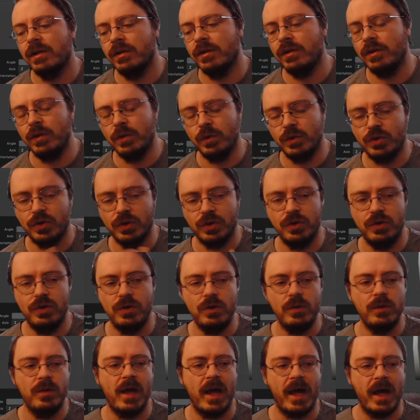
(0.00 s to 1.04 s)
you should
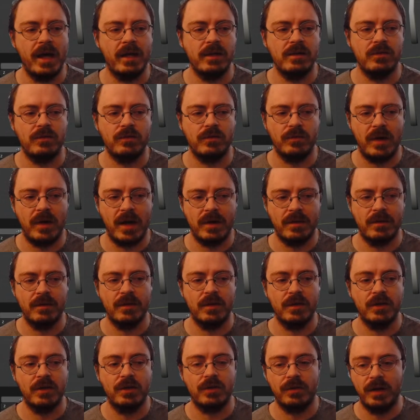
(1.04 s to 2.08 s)
do that rather
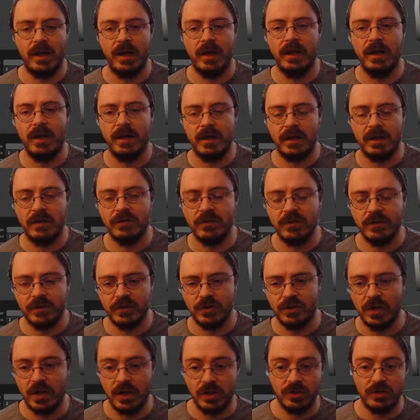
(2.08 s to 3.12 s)
than creating an
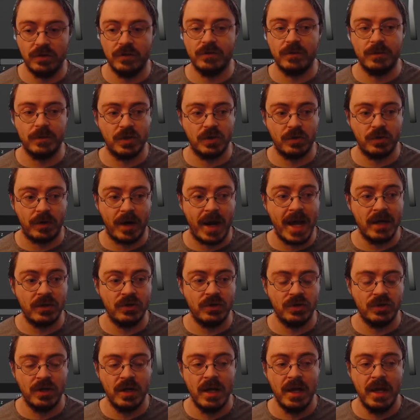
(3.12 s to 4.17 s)
engine from
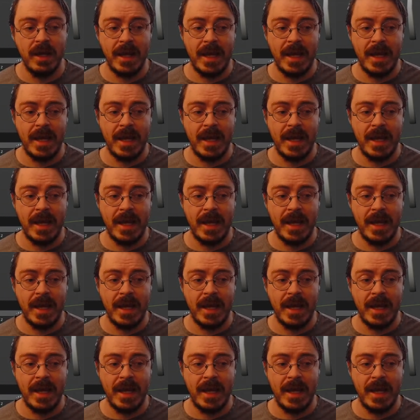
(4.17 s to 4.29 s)
scratch.